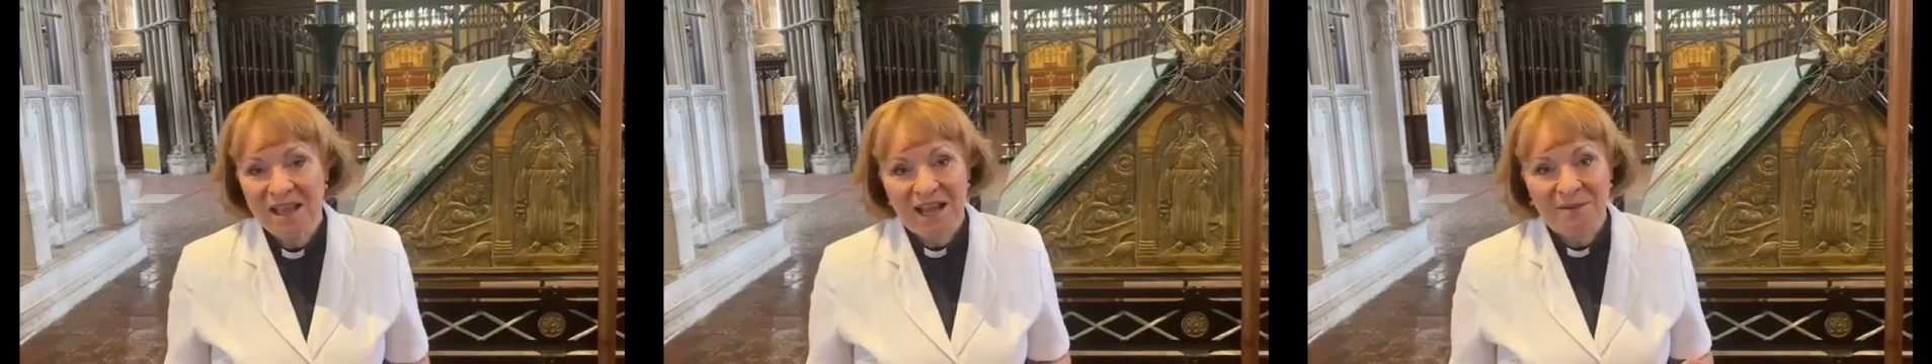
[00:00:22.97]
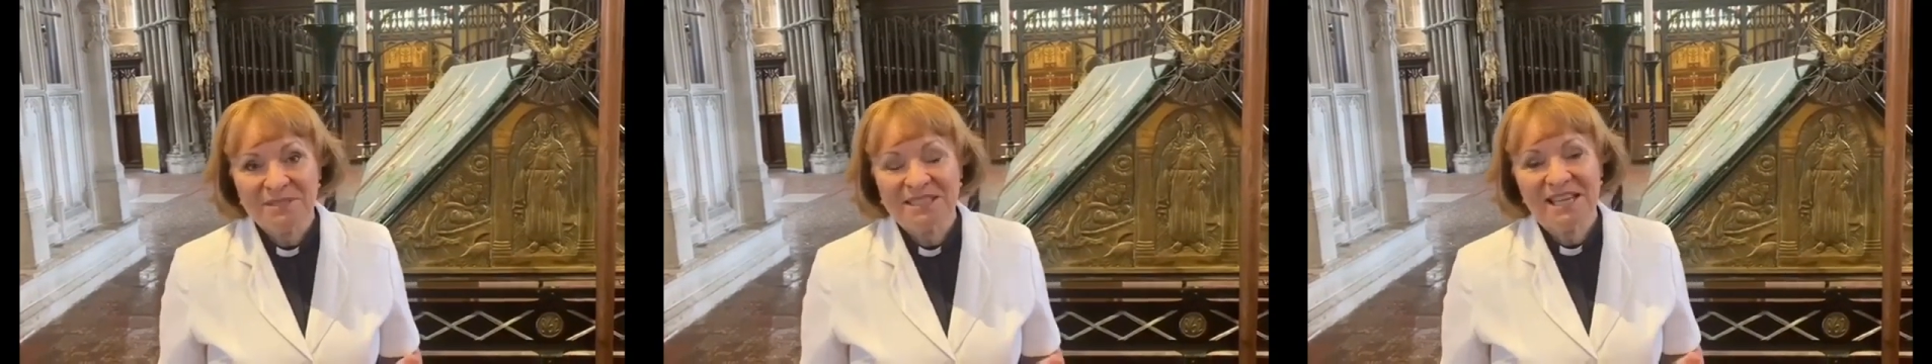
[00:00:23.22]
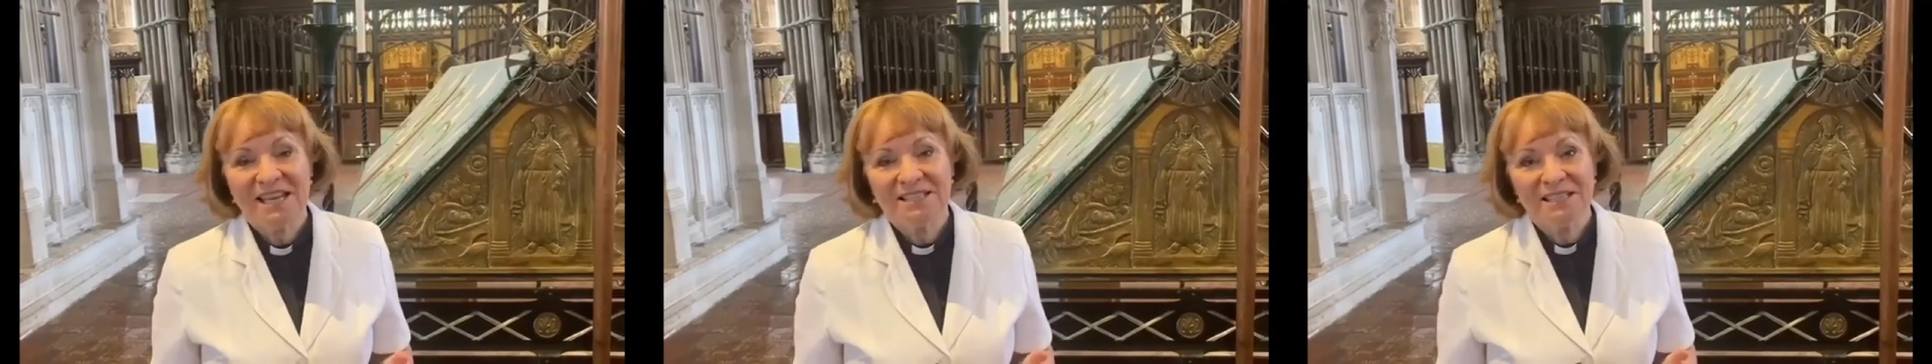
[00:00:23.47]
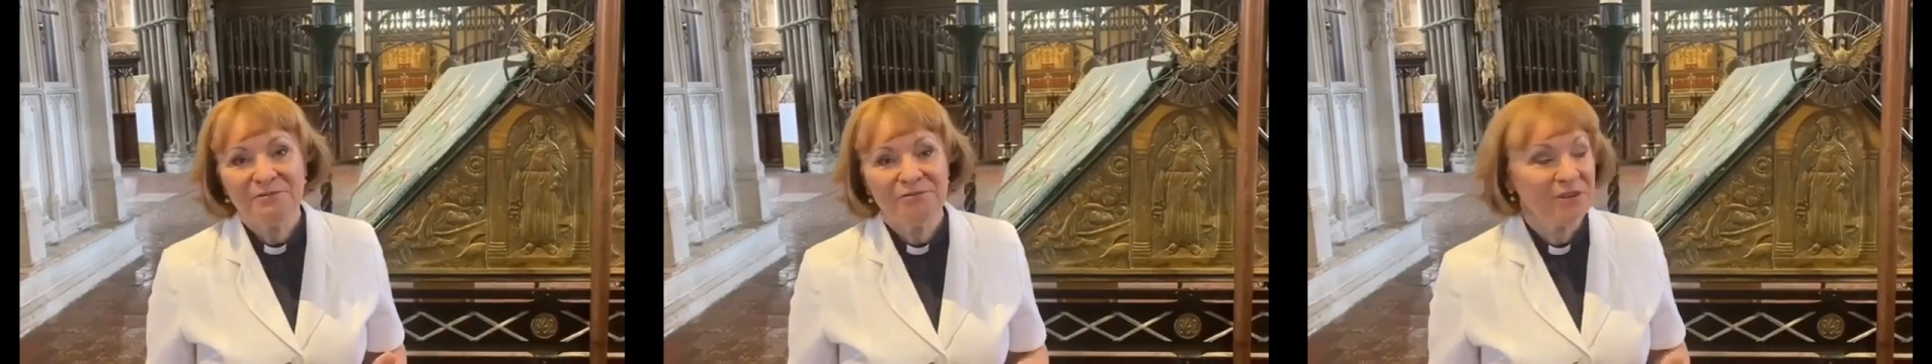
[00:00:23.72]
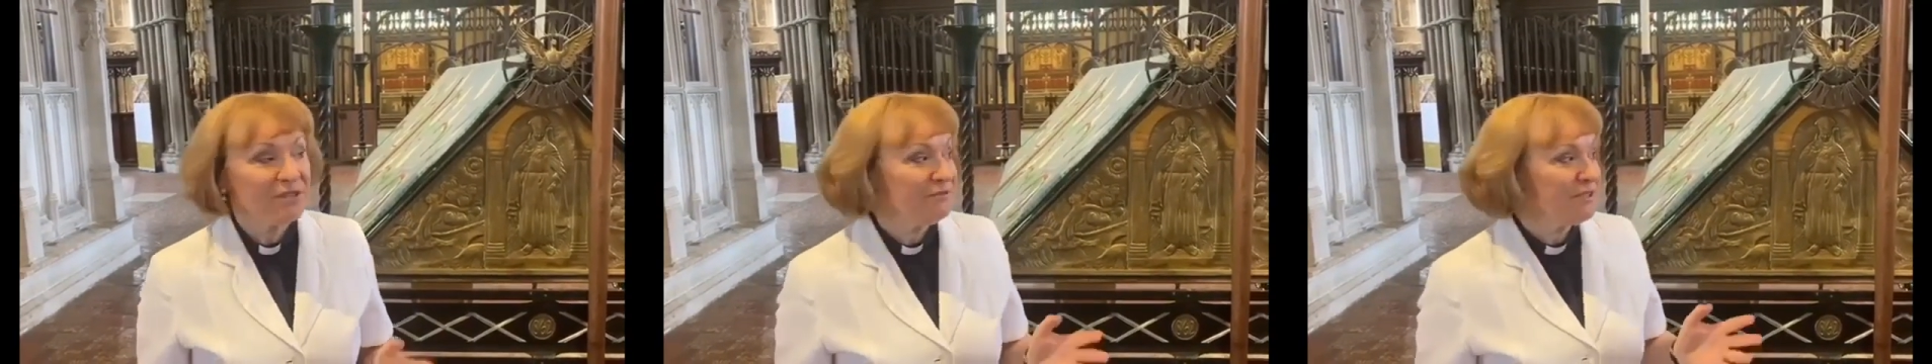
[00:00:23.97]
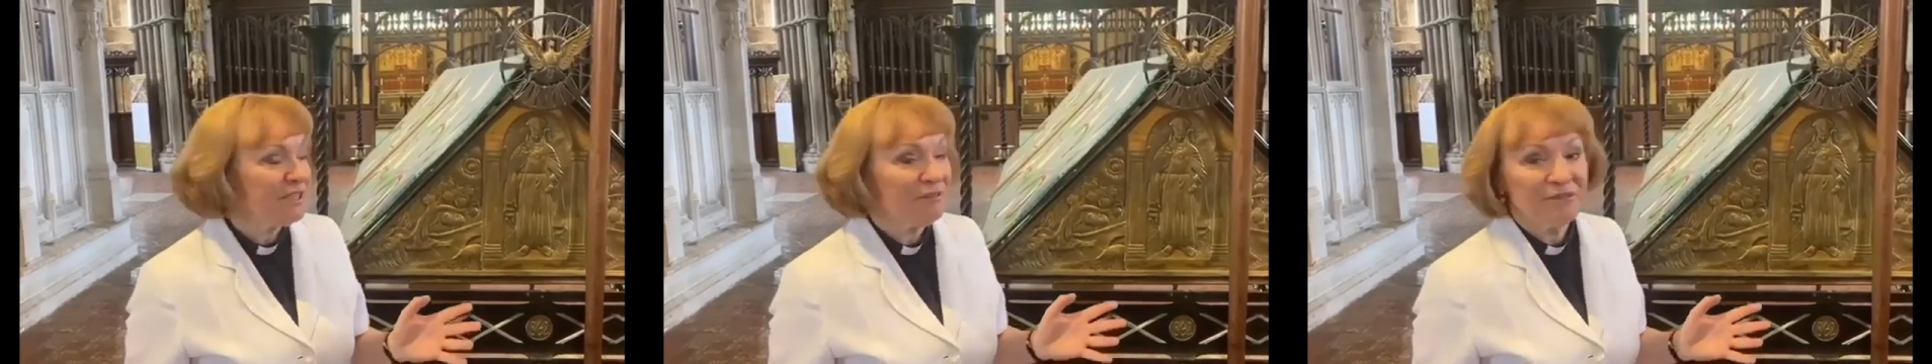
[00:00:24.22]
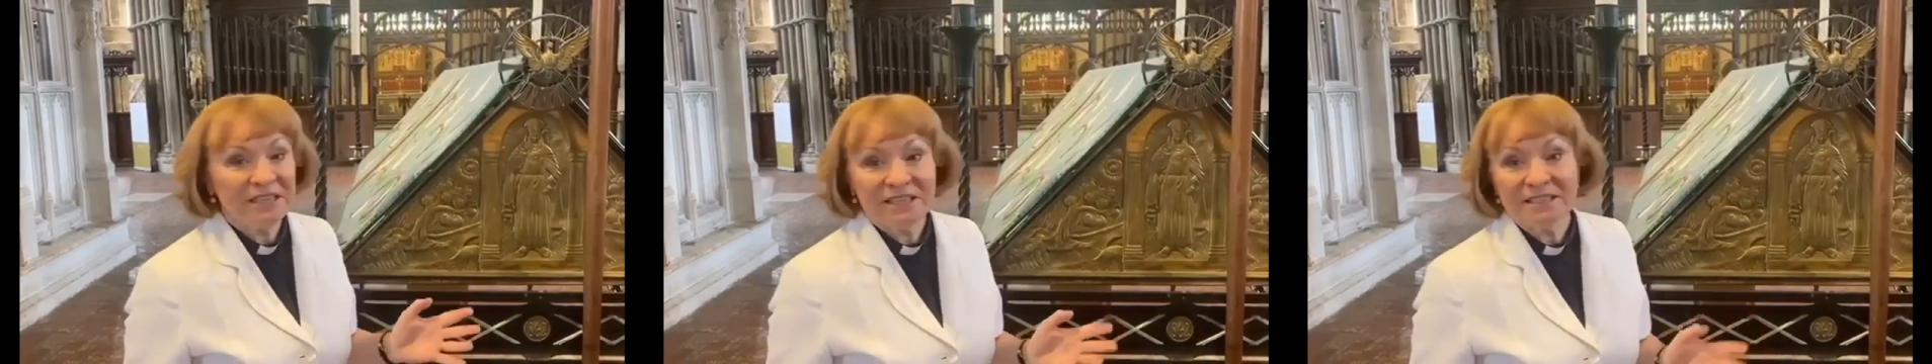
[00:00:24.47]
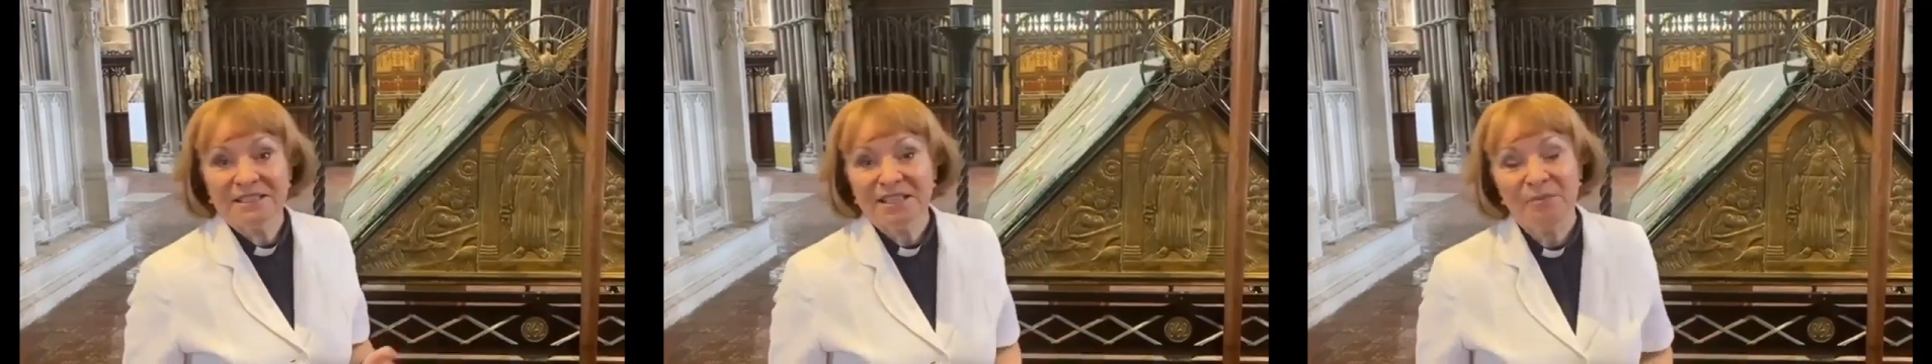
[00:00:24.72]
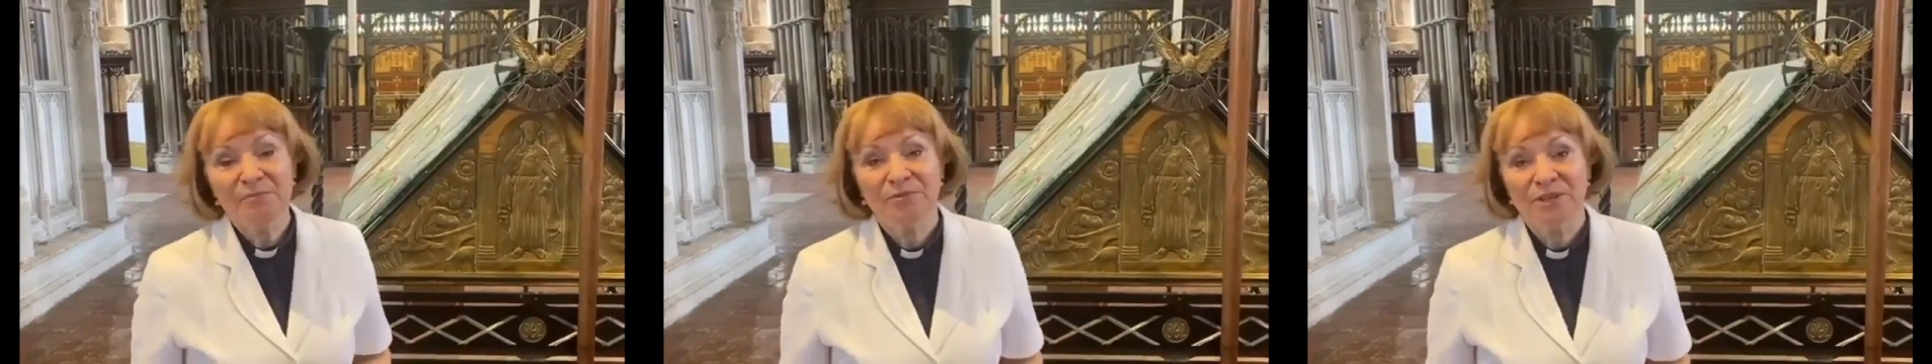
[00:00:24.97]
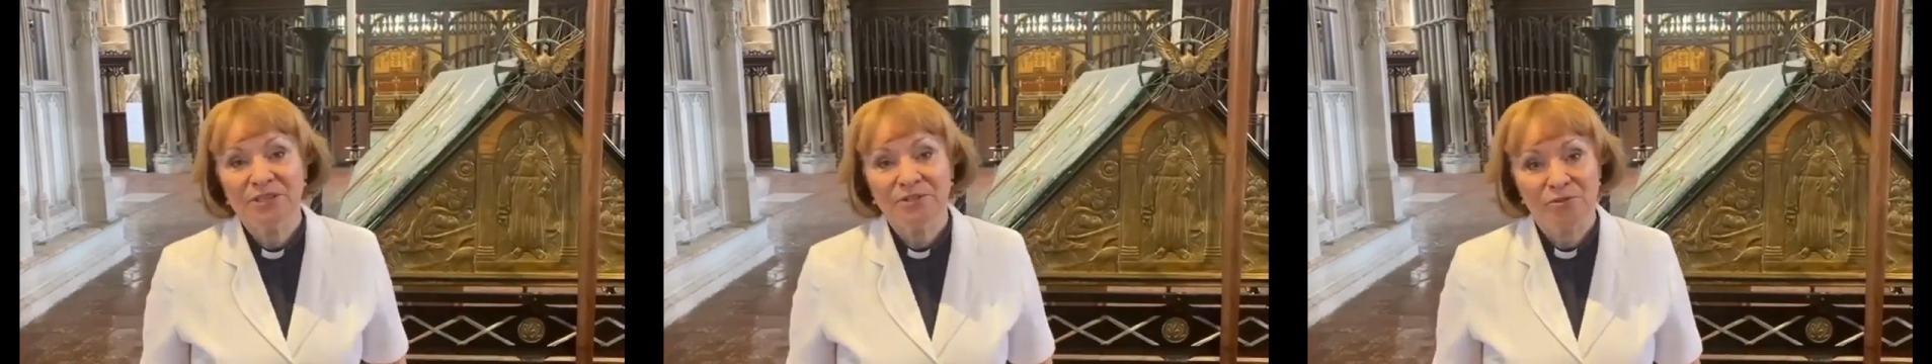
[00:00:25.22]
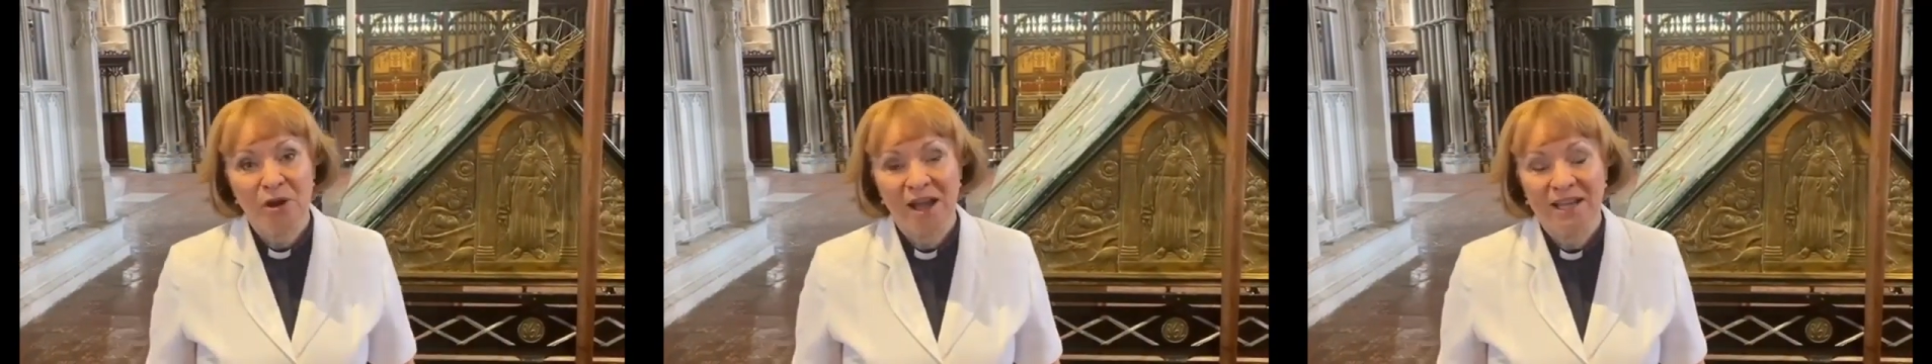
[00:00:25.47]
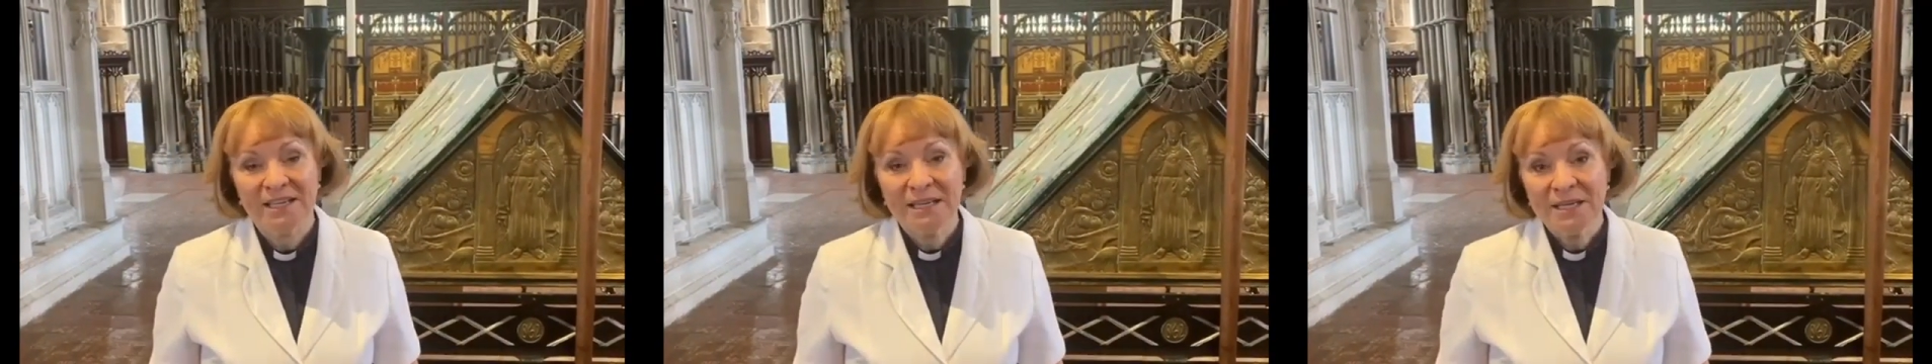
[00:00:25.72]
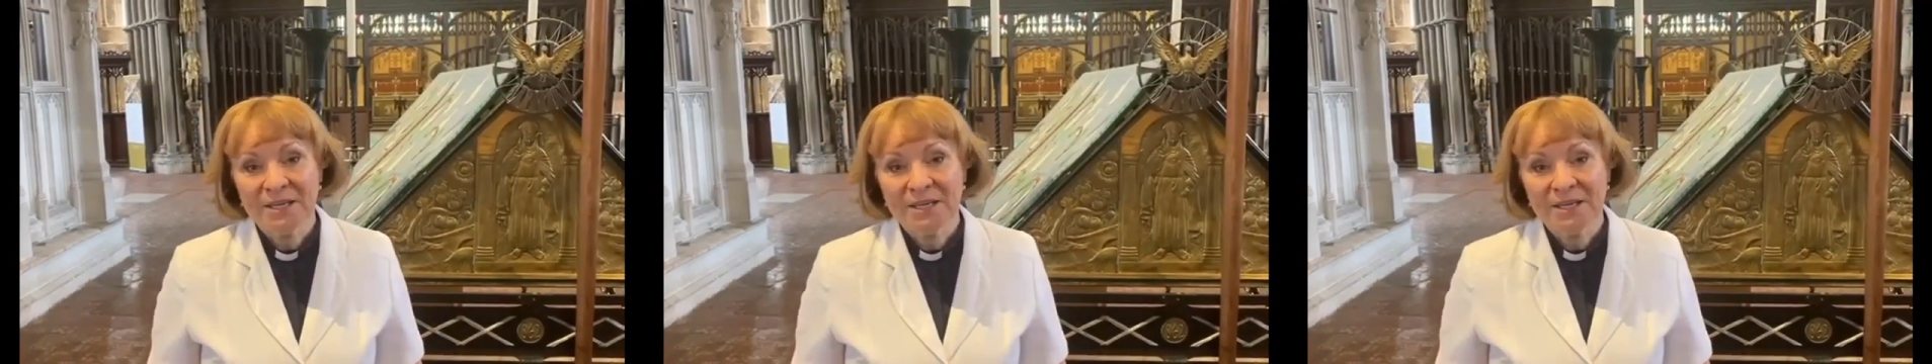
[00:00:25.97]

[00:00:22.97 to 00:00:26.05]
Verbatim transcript: I'm standing in front of a lovely contemporary shrine